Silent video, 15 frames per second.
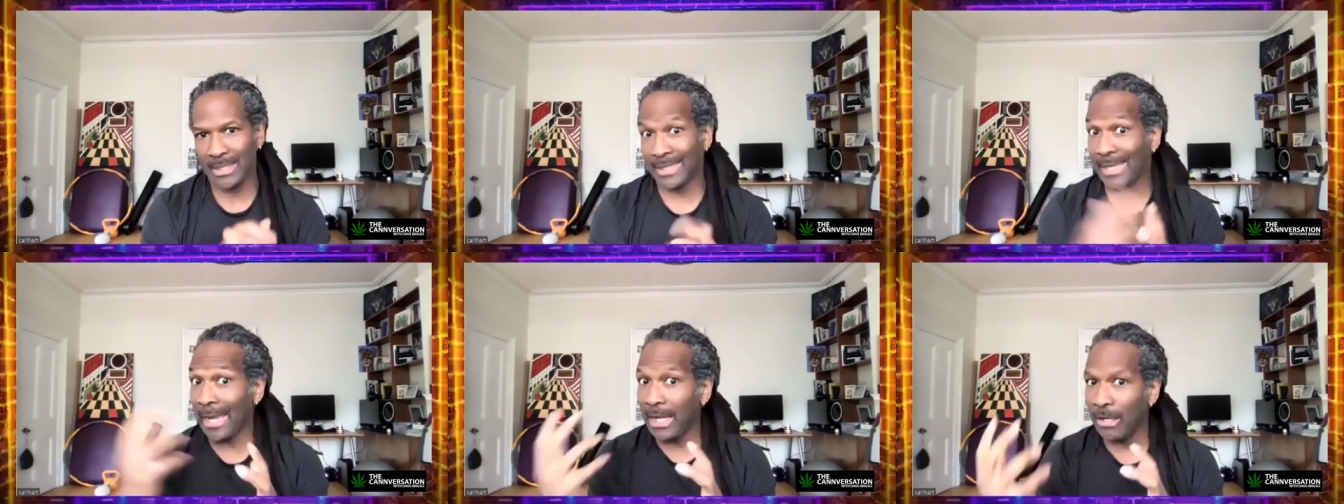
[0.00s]

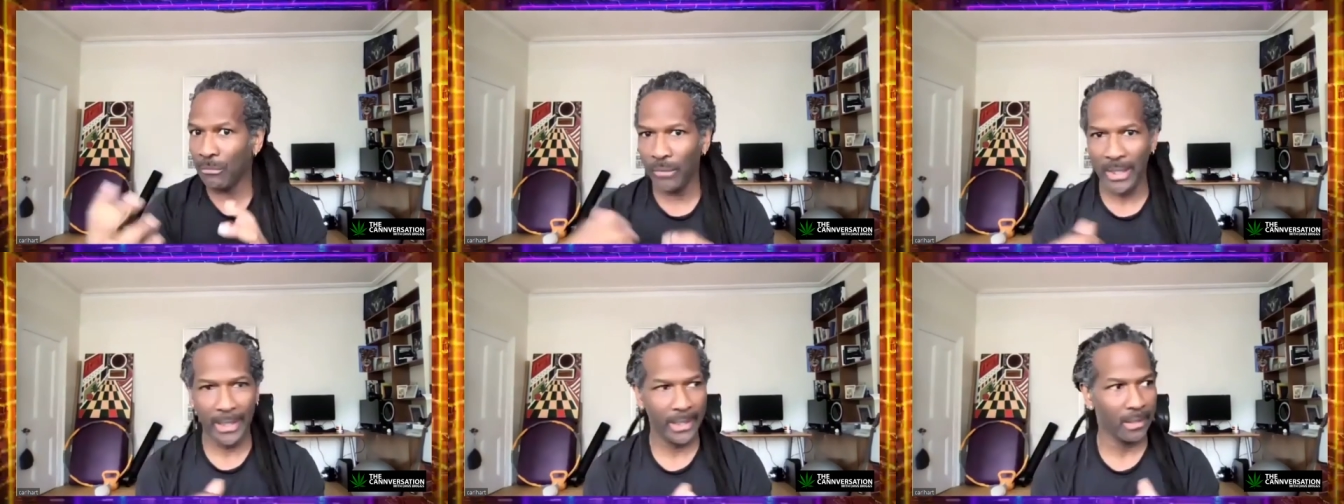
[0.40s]

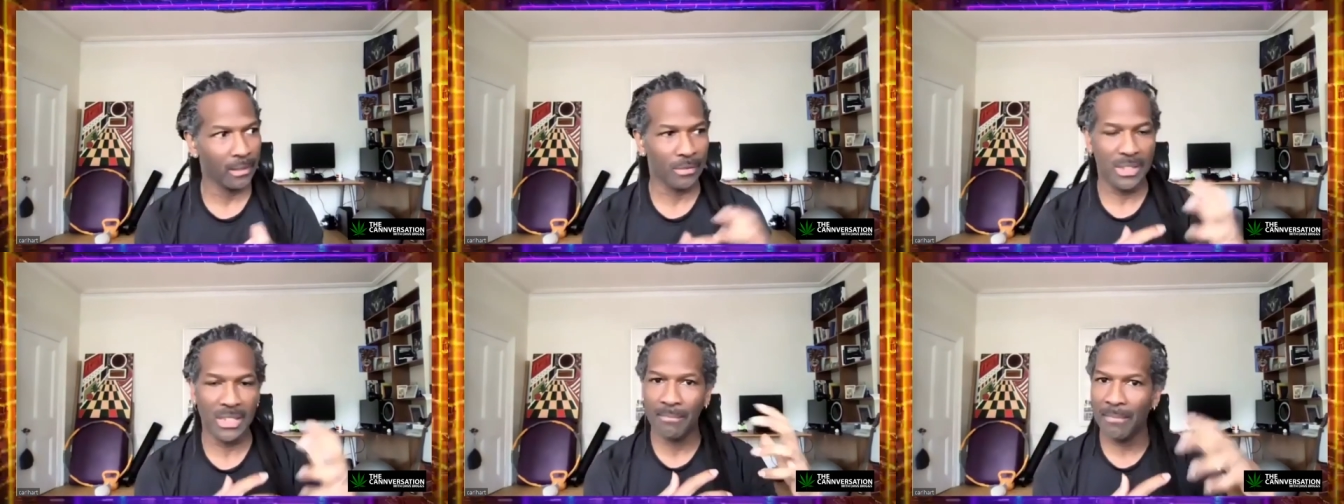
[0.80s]
gateway or
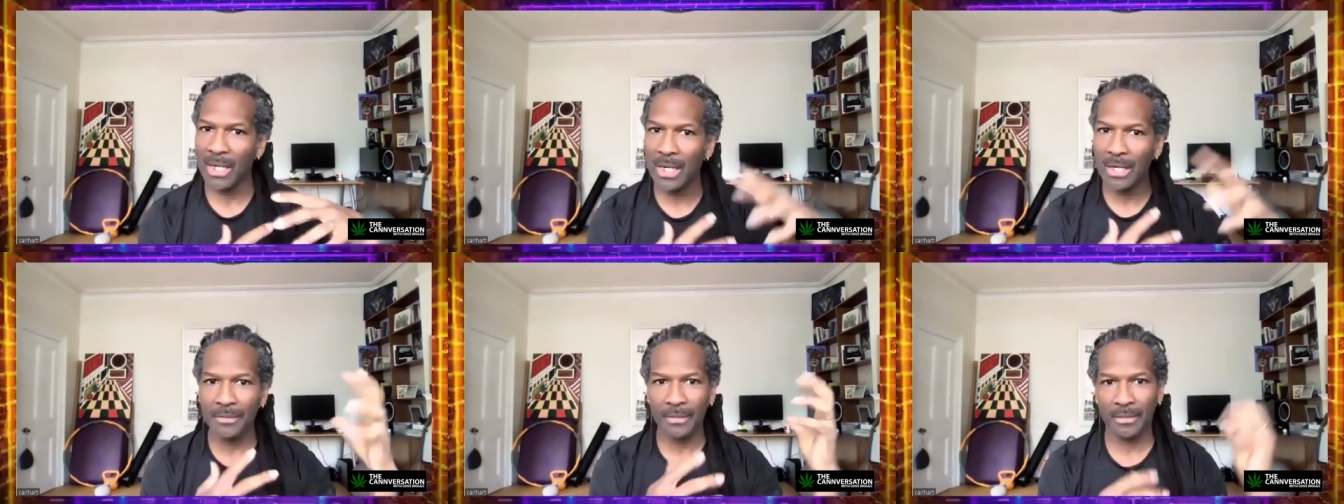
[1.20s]
some
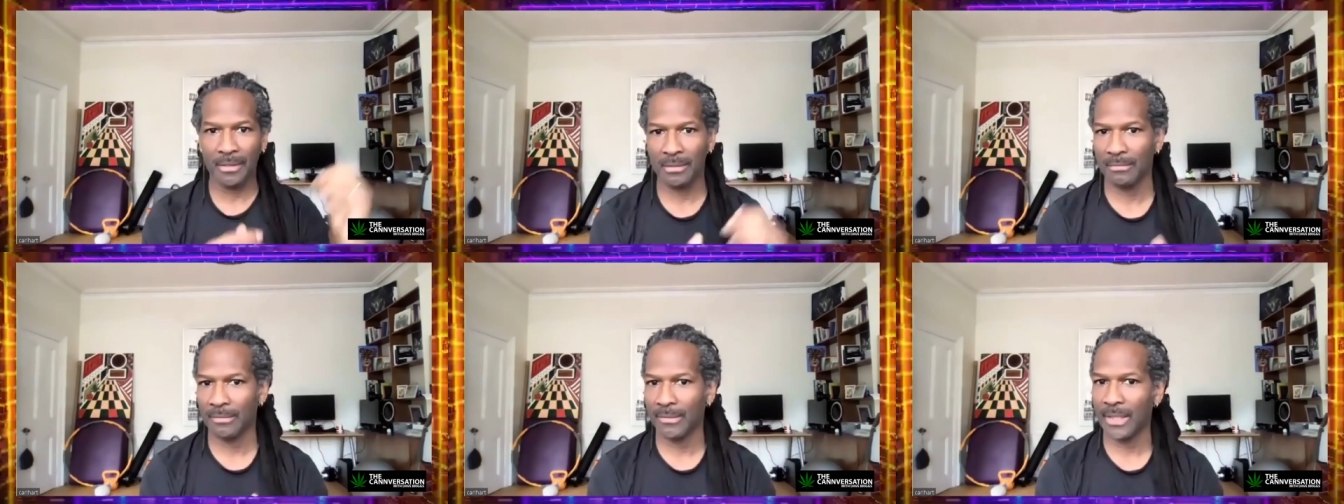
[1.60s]

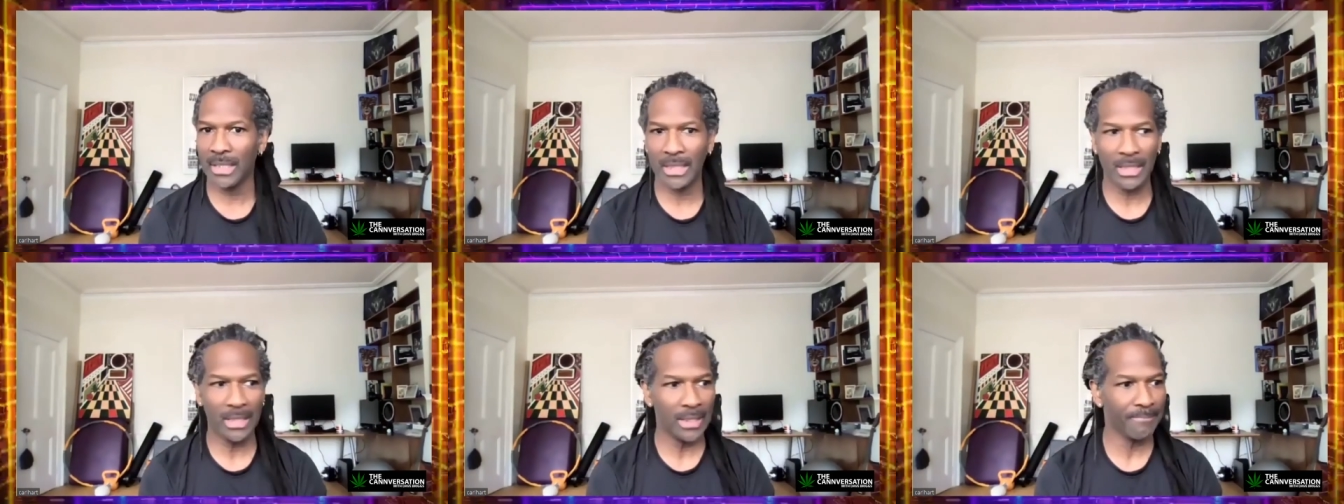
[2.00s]
other
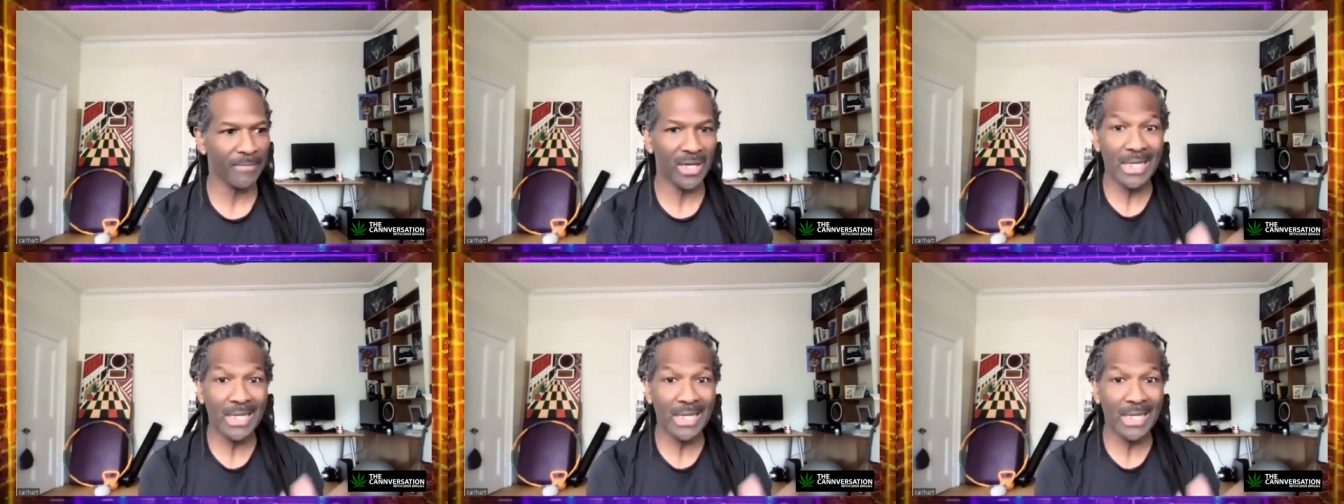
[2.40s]
uh,